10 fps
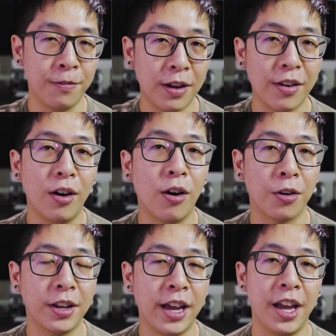a very
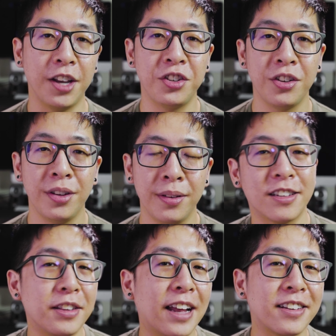hard edge. And
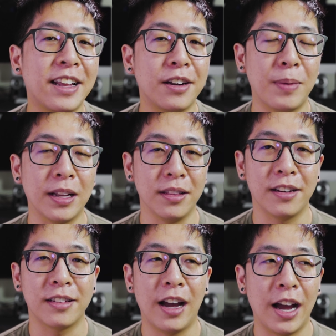so that's the end of my
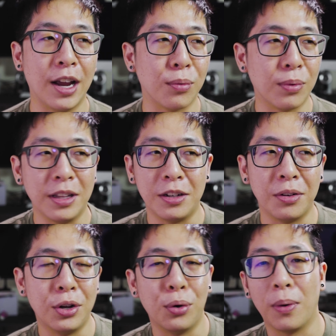list. I really
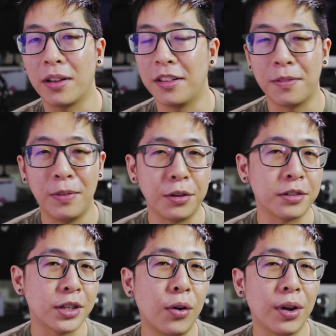don't know where this video
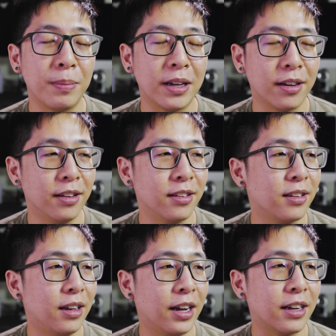is going
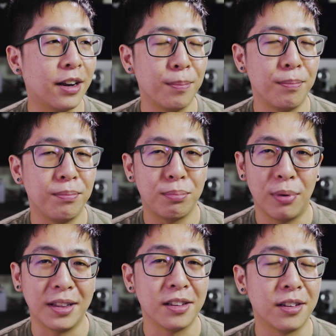because I kind of
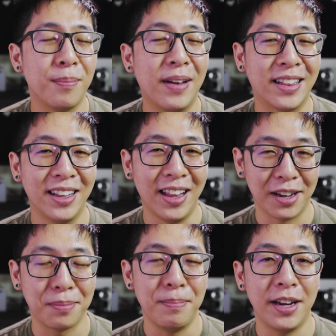brought this up at the
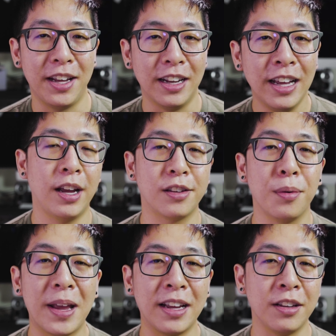last minute, and
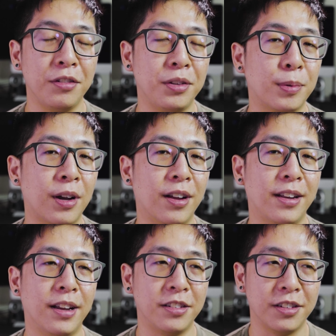so making YouTube
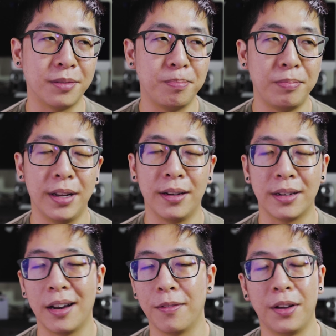content has just been
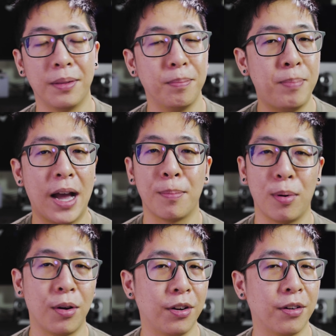kind of on back
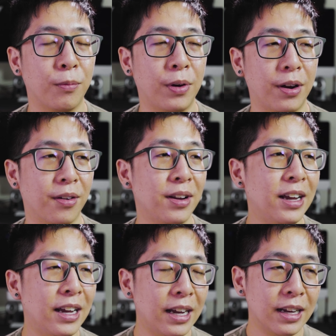burner where
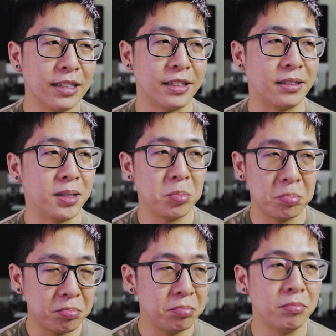just
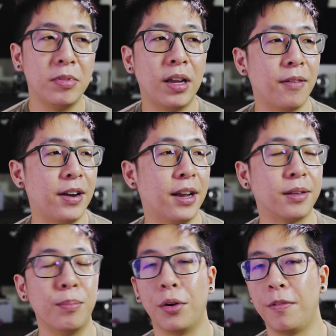haven't
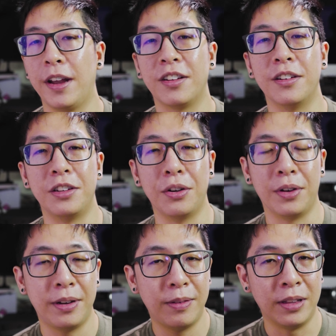had some motivation to
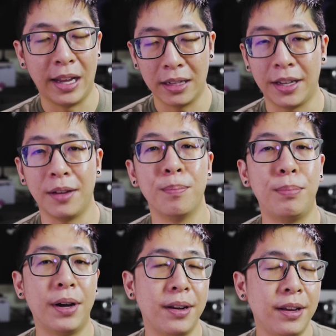do it lately,
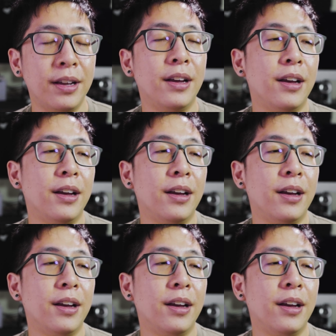but